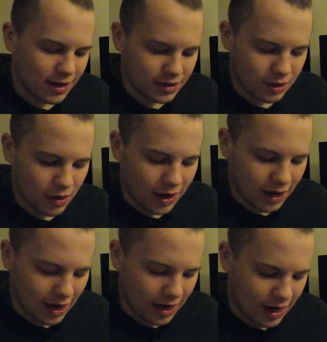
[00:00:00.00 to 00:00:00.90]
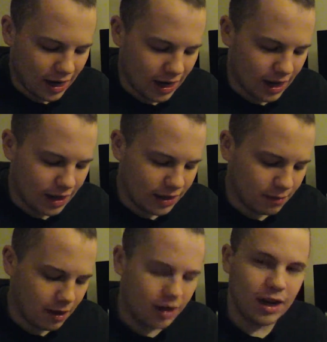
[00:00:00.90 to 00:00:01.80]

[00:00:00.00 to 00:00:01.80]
So I got the Mod